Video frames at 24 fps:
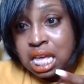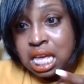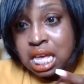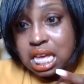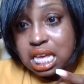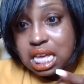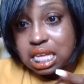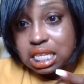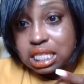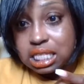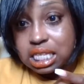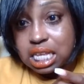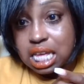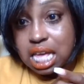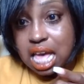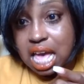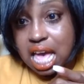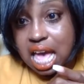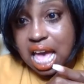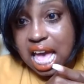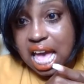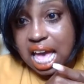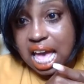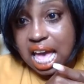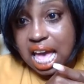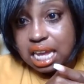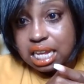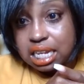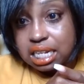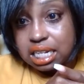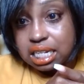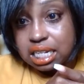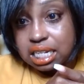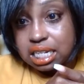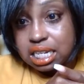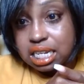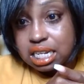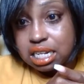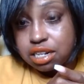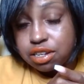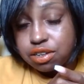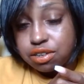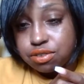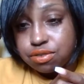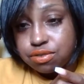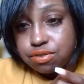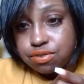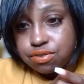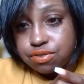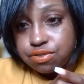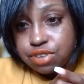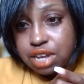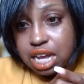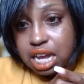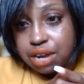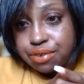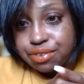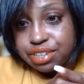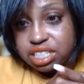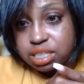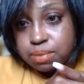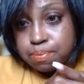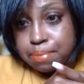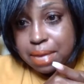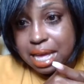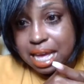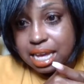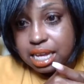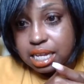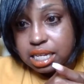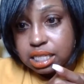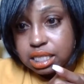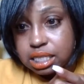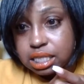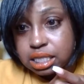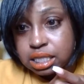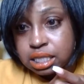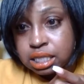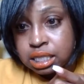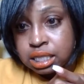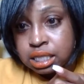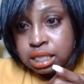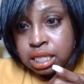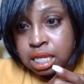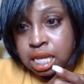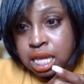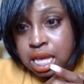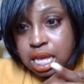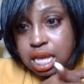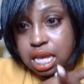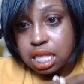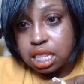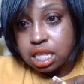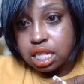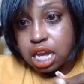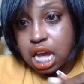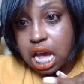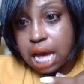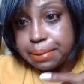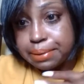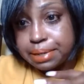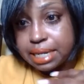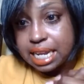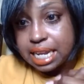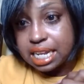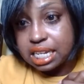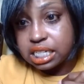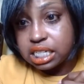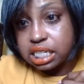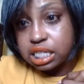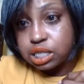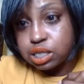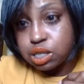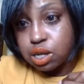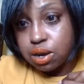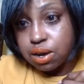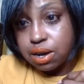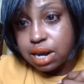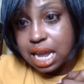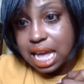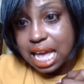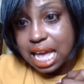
It's a adenovirus base, and the combinations are